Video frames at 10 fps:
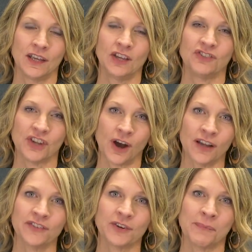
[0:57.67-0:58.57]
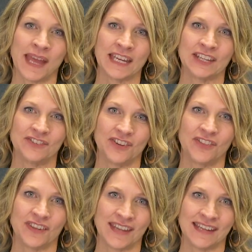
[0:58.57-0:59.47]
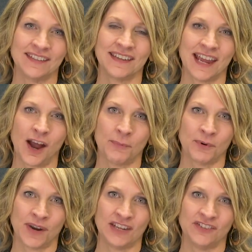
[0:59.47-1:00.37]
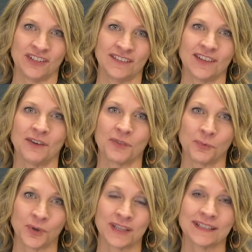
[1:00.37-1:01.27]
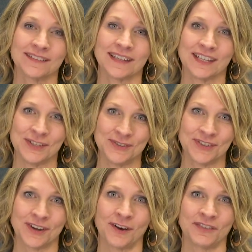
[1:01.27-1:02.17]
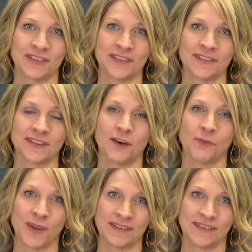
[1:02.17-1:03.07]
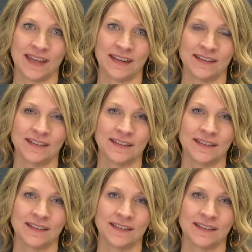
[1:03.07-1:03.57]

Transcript: She also managed the day-to-day operations of the Woodlands and Houston offices of Winstead.